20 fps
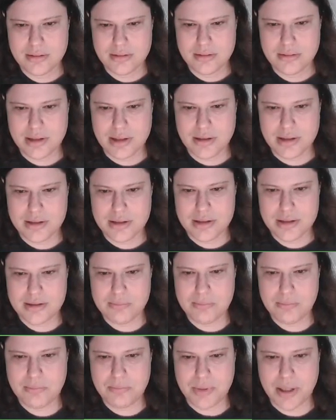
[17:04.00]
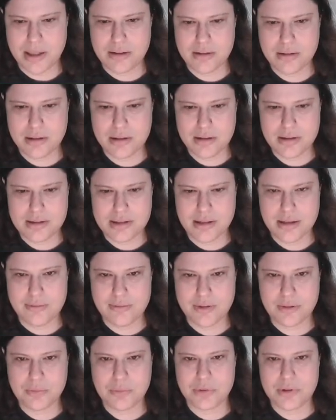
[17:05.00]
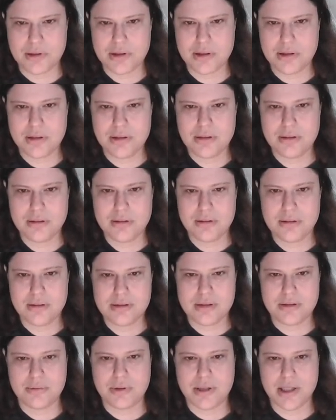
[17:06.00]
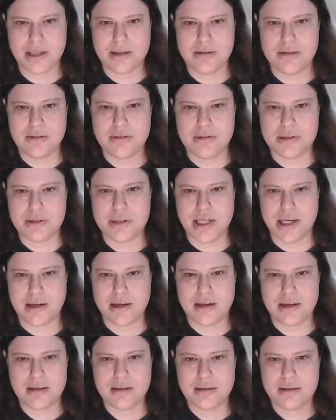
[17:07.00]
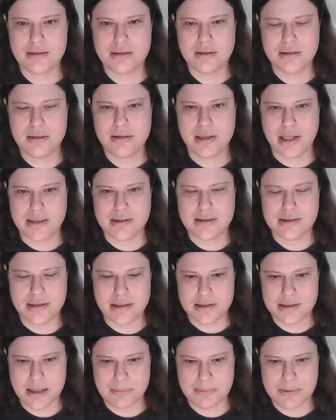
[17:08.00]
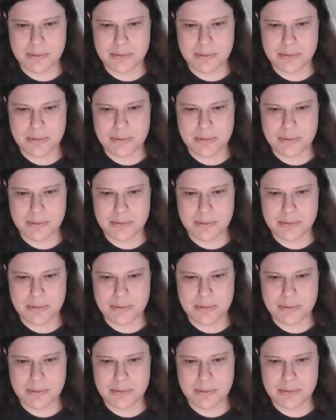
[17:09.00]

I think just baler, is that even a word? So what I can do is check. Yes, it accepts